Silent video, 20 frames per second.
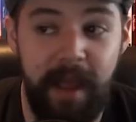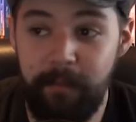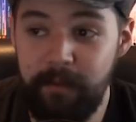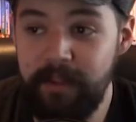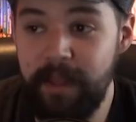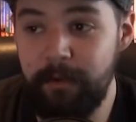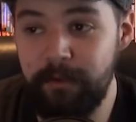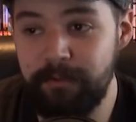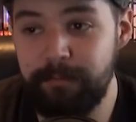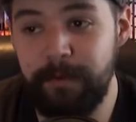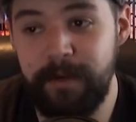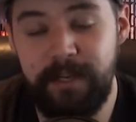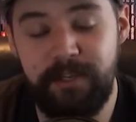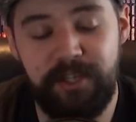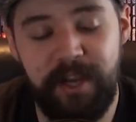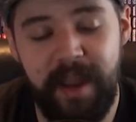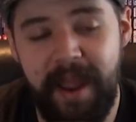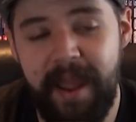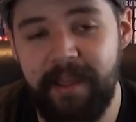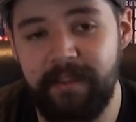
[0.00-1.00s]
I was pretty
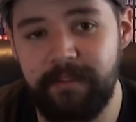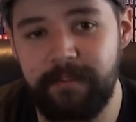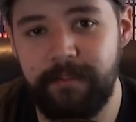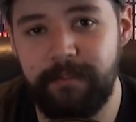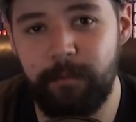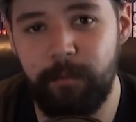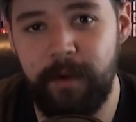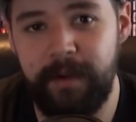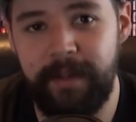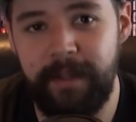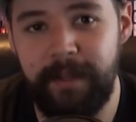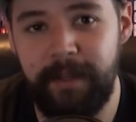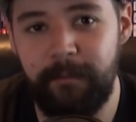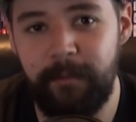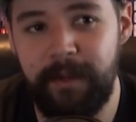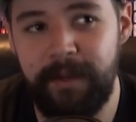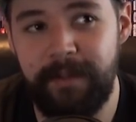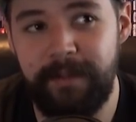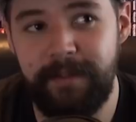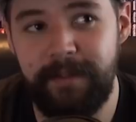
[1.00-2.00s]
jazzed when
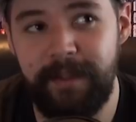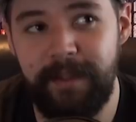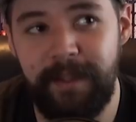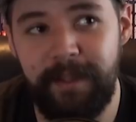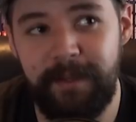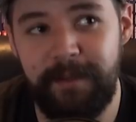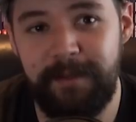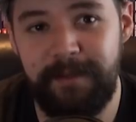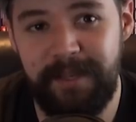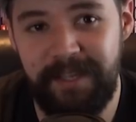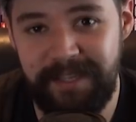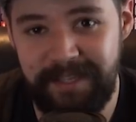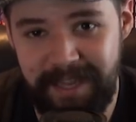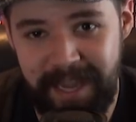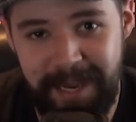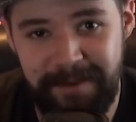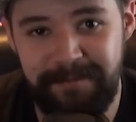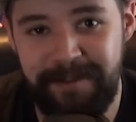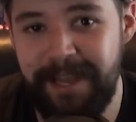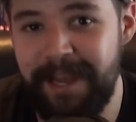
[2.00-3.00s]
it
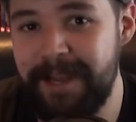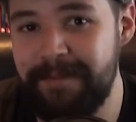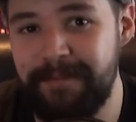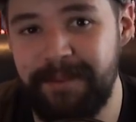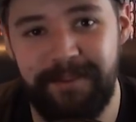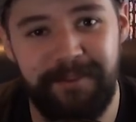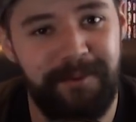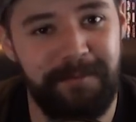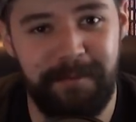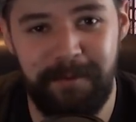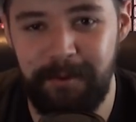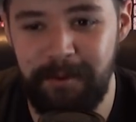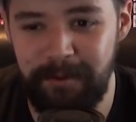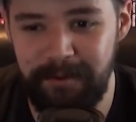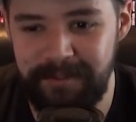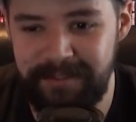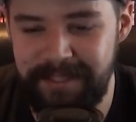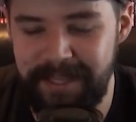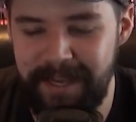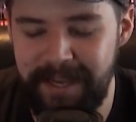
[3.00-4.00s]
came time the Super Bowl
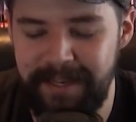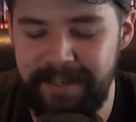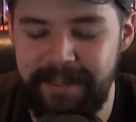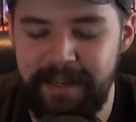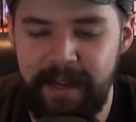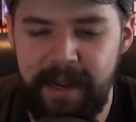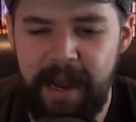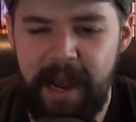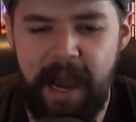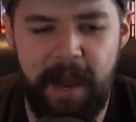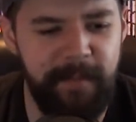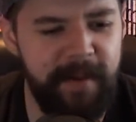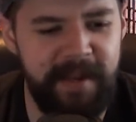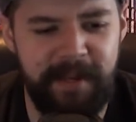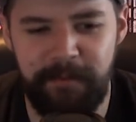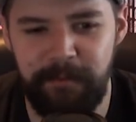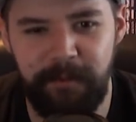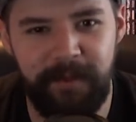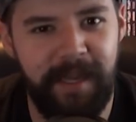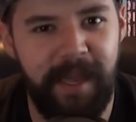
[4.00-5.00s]
was done. I
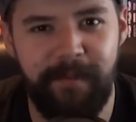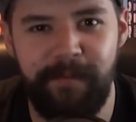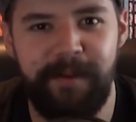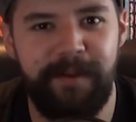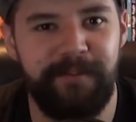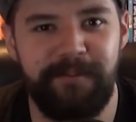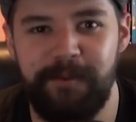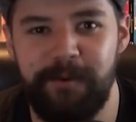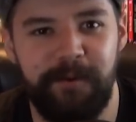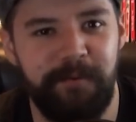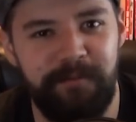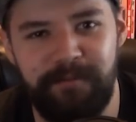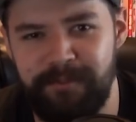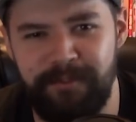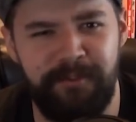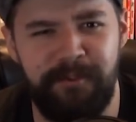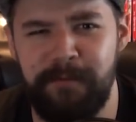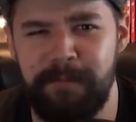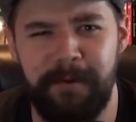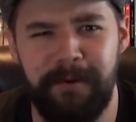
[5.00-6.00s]
didn't really have any sort of
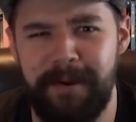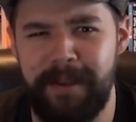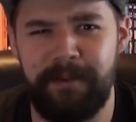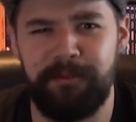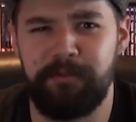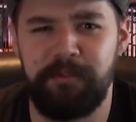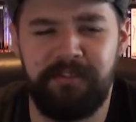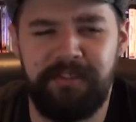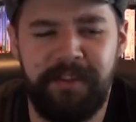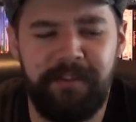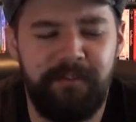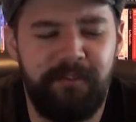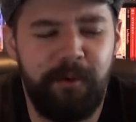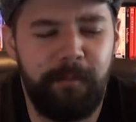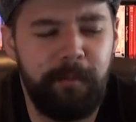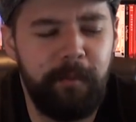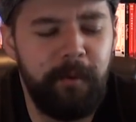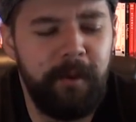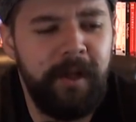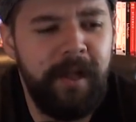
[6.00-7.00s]
super interest in the
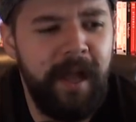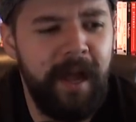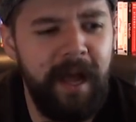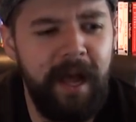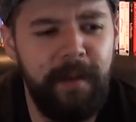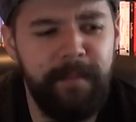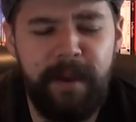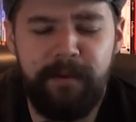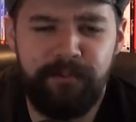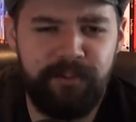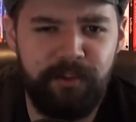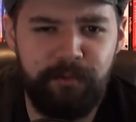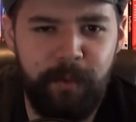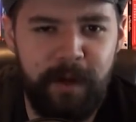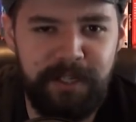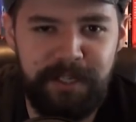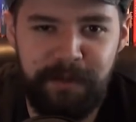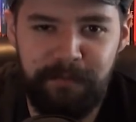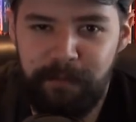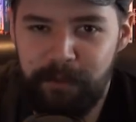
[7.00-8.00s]
Super Bowl. I was just
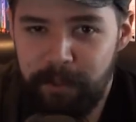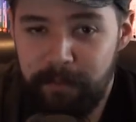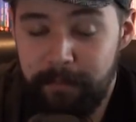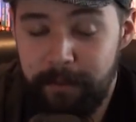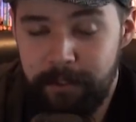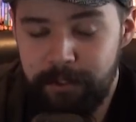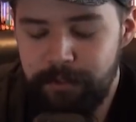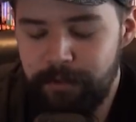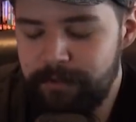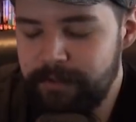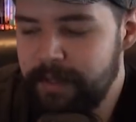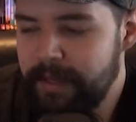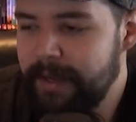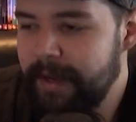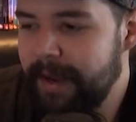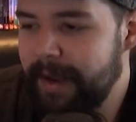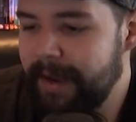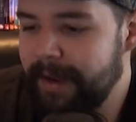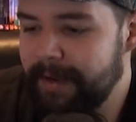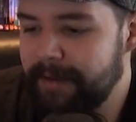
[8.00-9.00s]
watching it for the commercials,
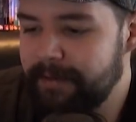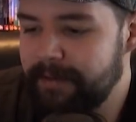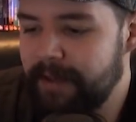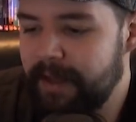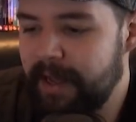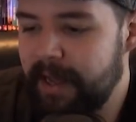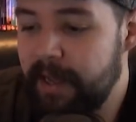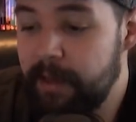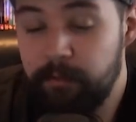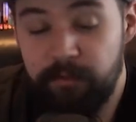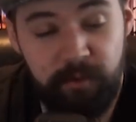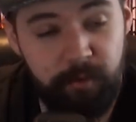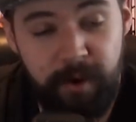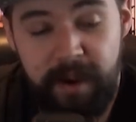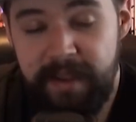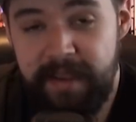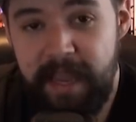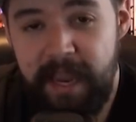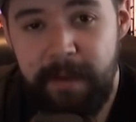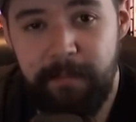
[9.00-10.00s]
and it was a
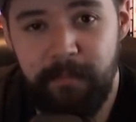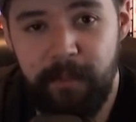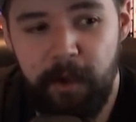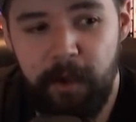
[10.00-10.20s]
great game